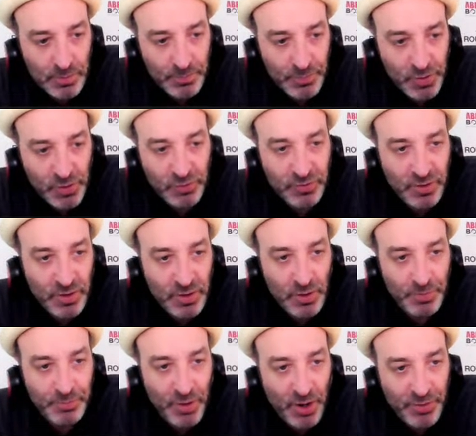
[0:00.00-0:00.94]
Do you see your
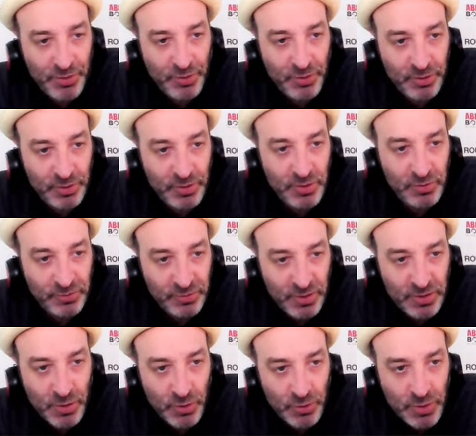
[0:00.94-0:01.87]
brother? Do you see
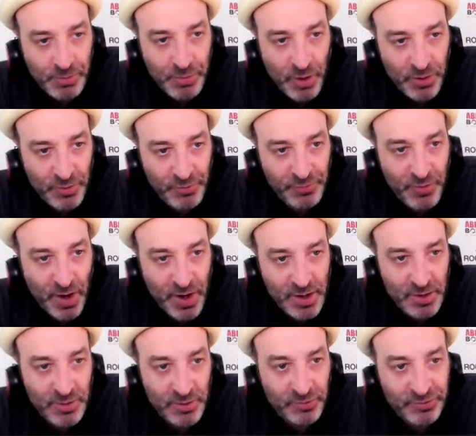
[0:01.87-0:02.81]
you and your brother fighting
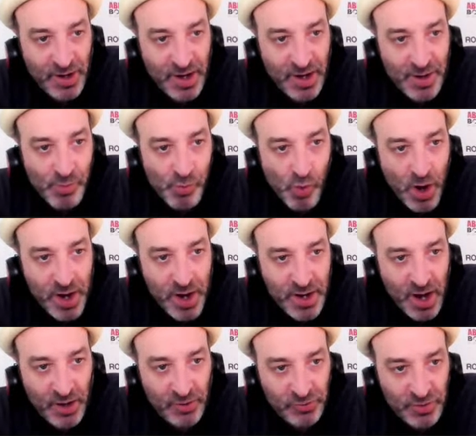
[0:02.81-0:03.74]
in the same weight
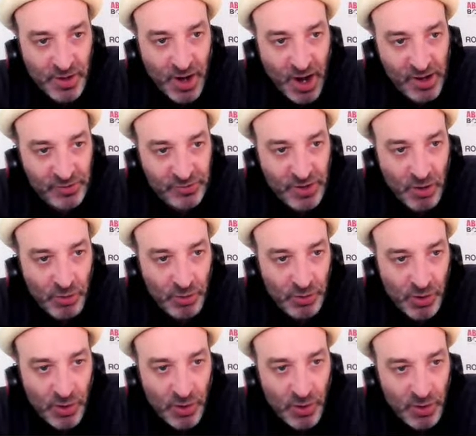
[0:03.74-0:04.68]
as you guys go
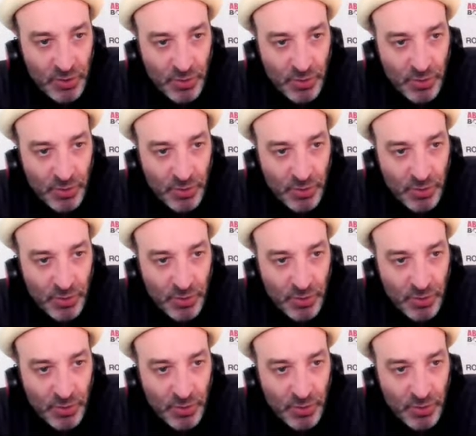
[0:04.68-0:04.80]
along,